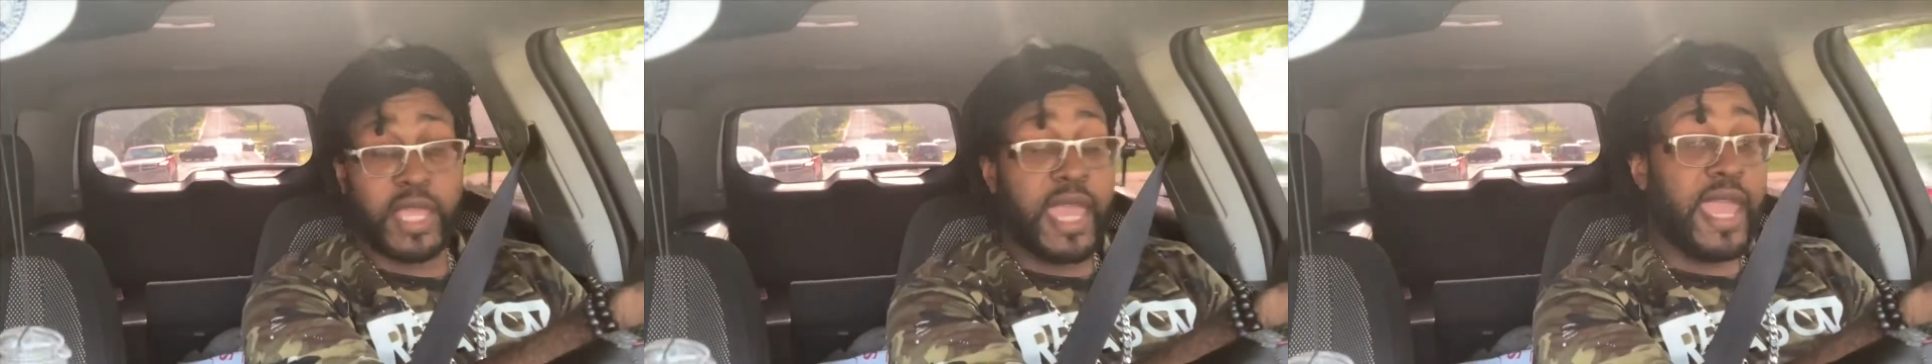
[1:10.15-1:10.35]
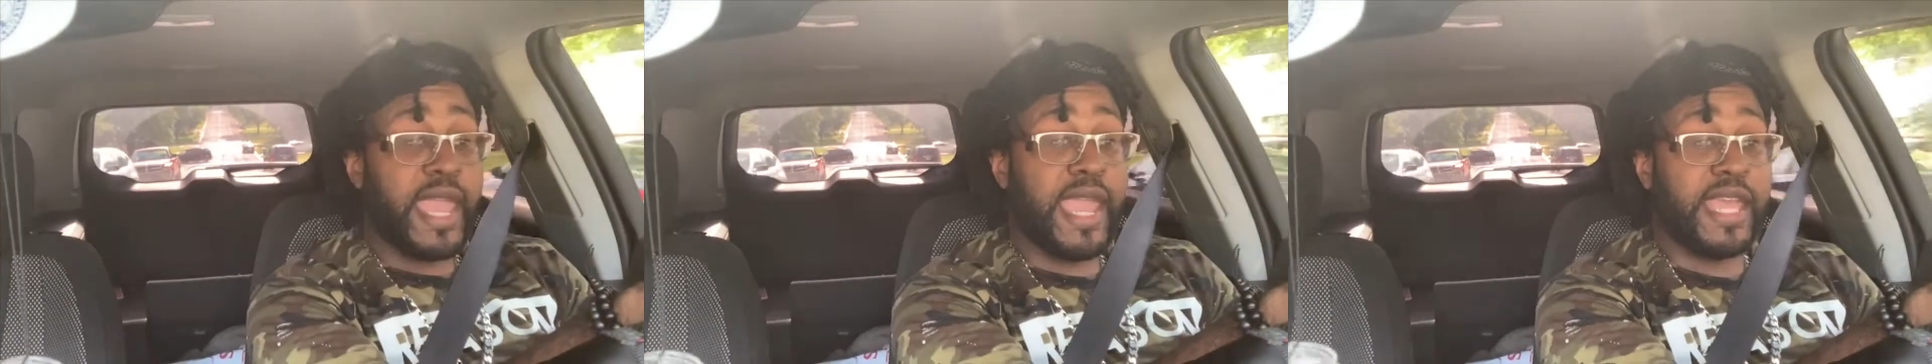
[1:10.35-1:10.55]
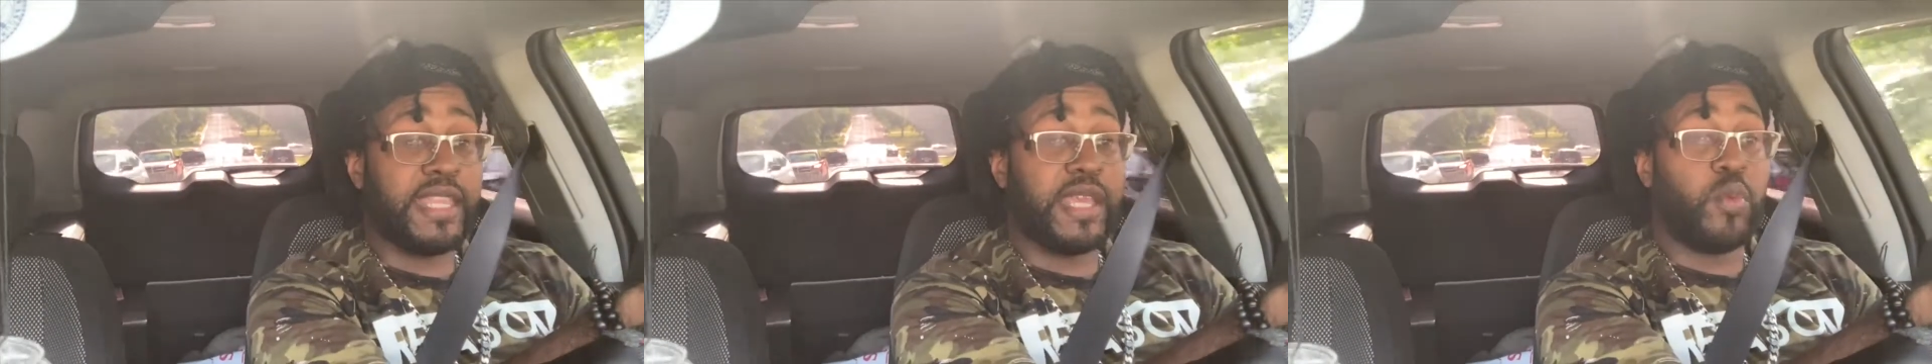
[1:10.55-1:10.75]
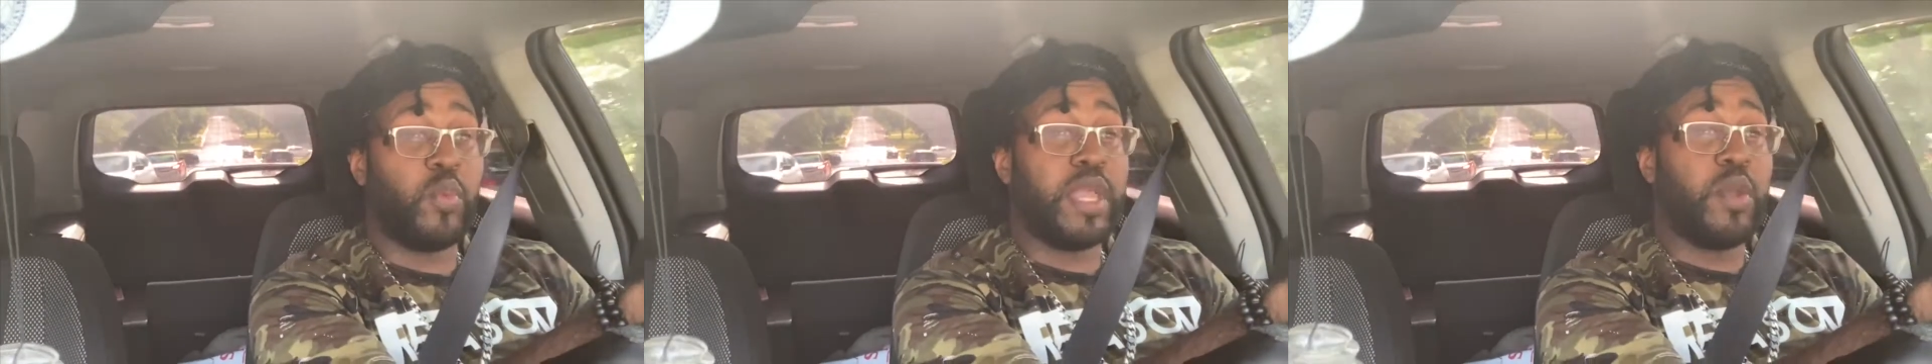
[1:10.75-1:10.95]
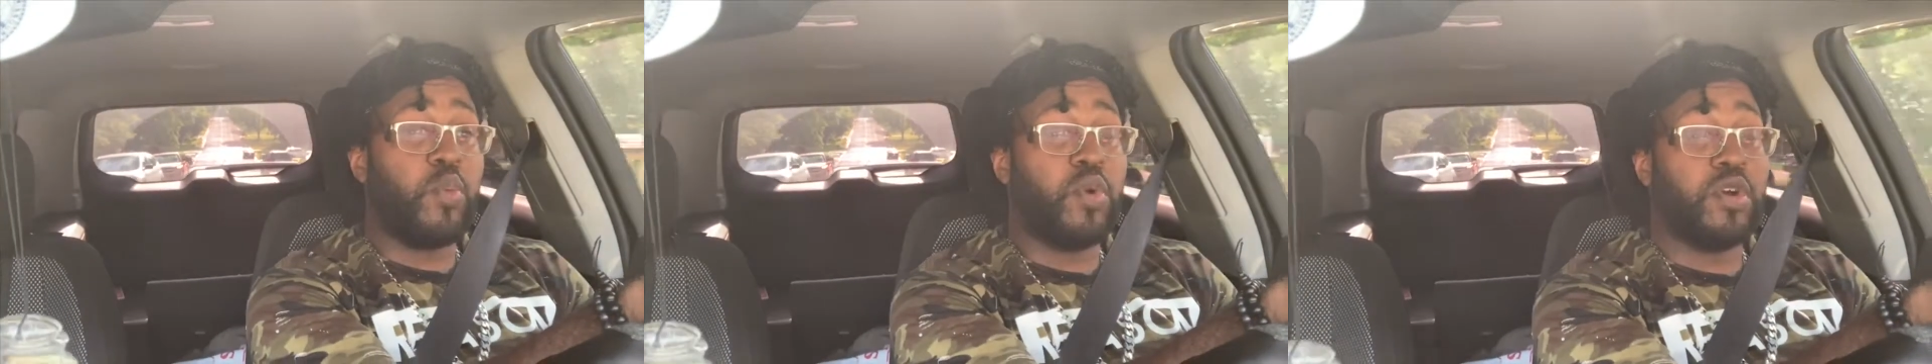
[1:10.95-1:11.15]
and then
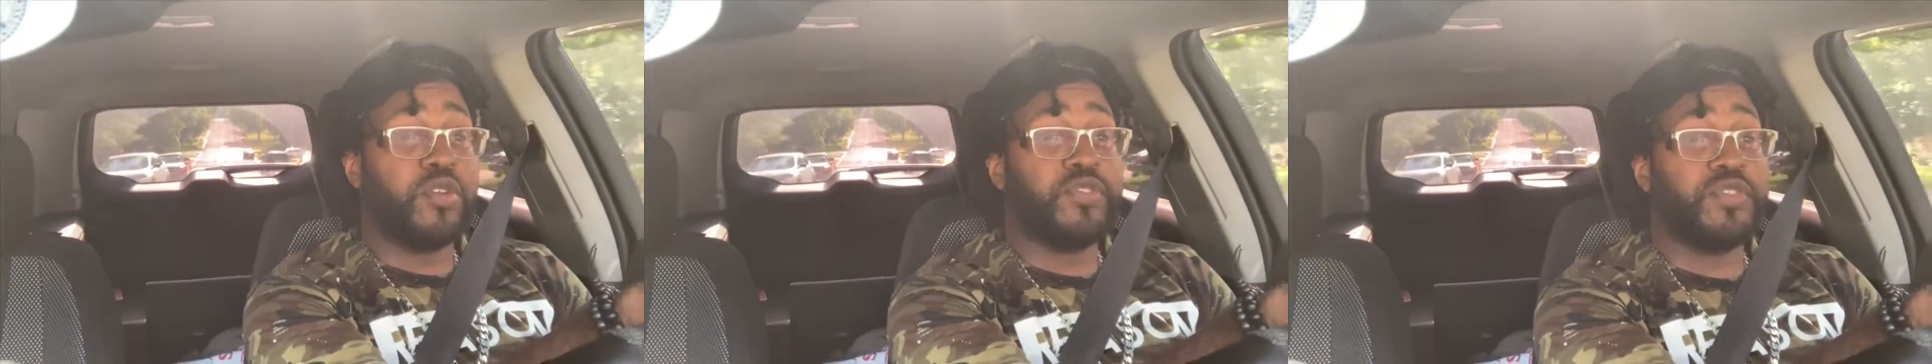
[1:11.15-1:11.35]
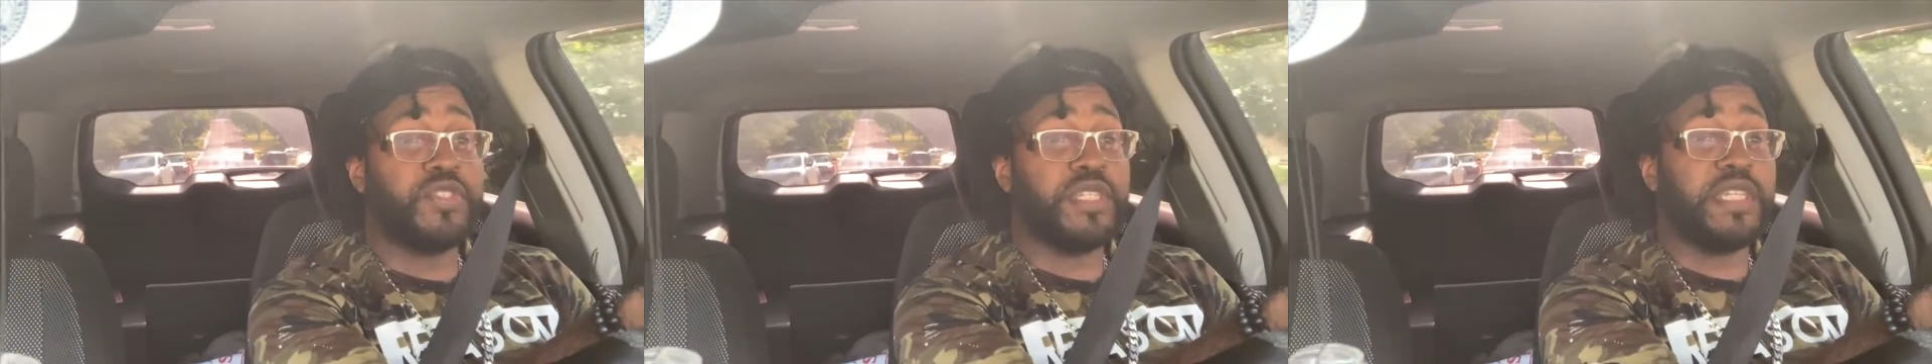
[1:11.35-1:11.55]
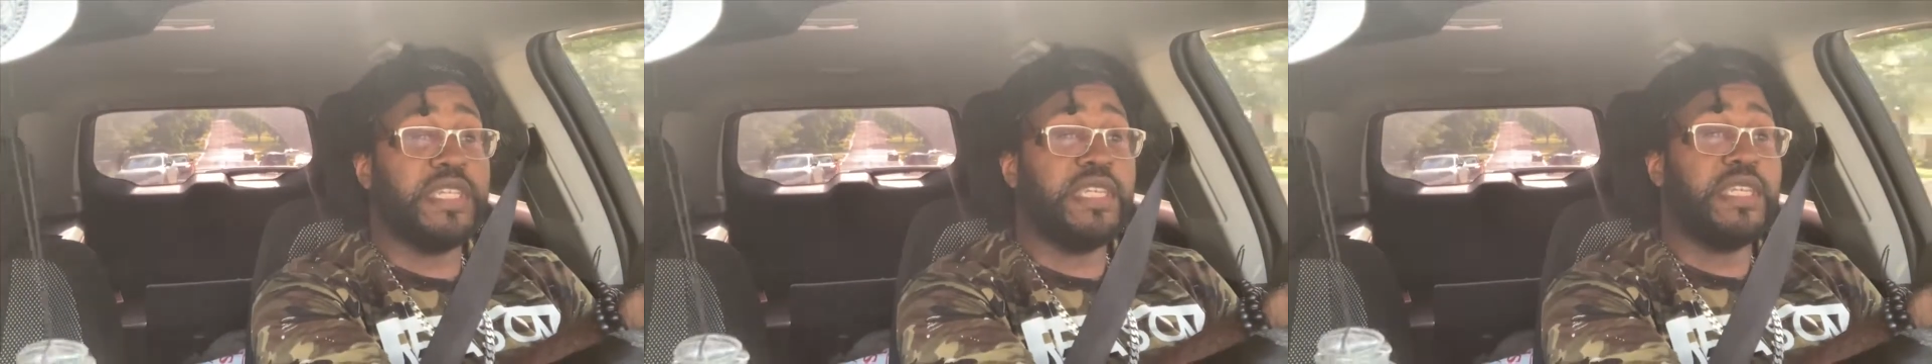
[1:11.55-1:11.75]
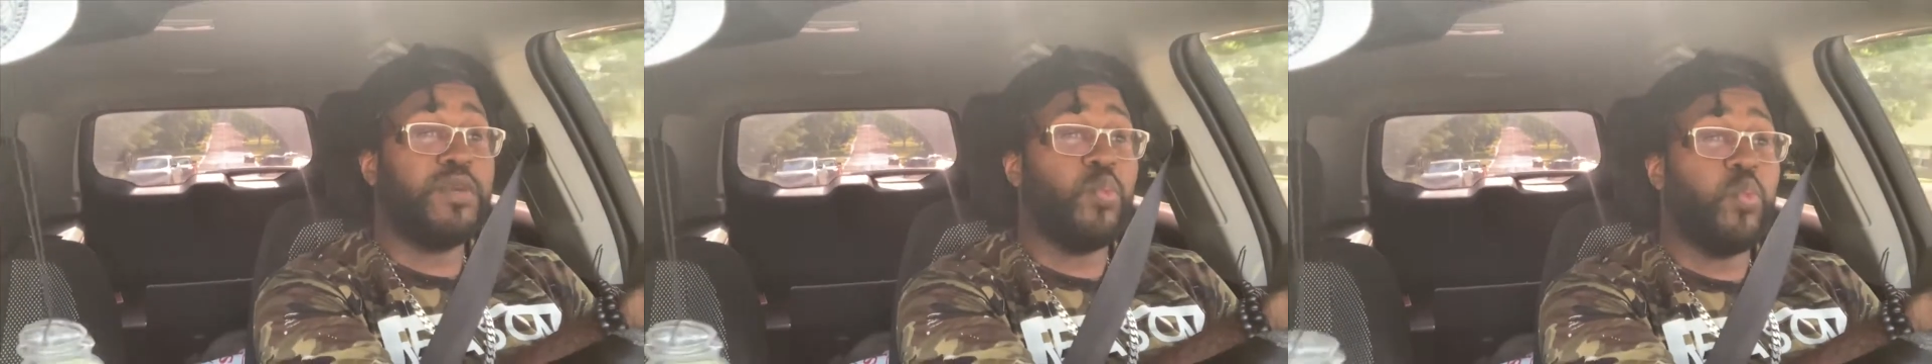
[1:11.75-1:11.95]
we will see